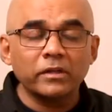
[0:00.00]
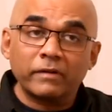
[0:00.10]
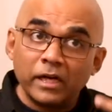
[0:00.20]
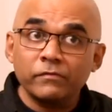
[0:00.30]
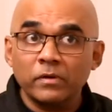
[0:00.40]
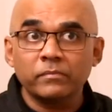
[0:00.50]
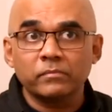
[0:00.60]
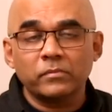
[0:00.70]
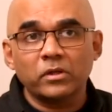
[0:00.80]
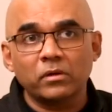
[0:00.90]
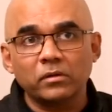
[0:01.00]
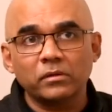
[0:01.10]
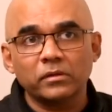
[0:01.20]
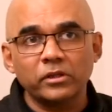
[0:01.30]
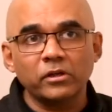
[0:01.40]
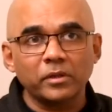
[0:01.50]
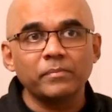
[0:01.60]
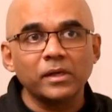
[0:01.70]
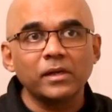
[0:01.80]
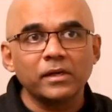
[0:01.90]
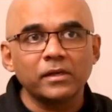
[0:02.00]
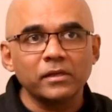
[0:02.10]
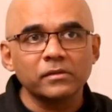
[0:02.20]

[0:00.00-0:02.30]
thing right from your, you know, the Minale days.